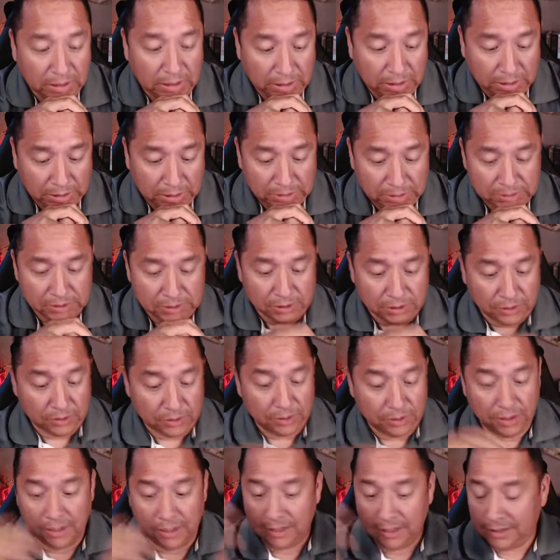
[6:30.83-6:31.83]
So
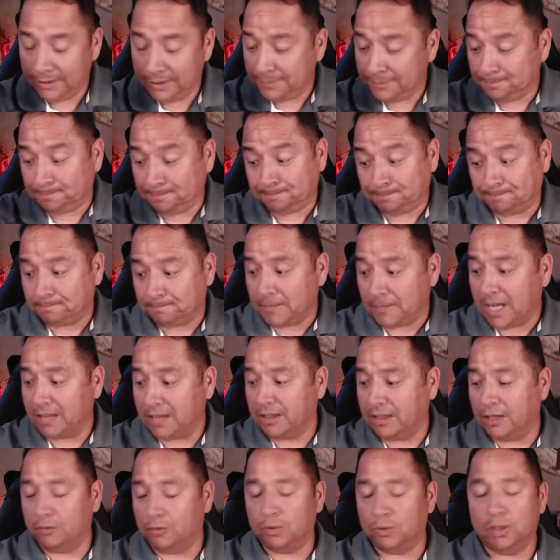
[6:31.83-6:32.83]
I
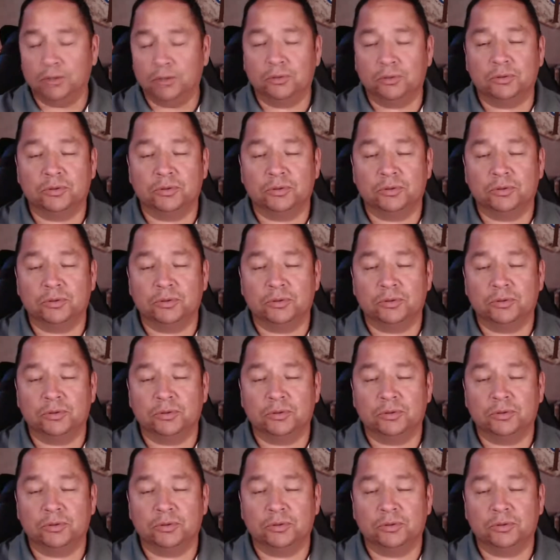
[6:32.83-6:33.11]
thought, well,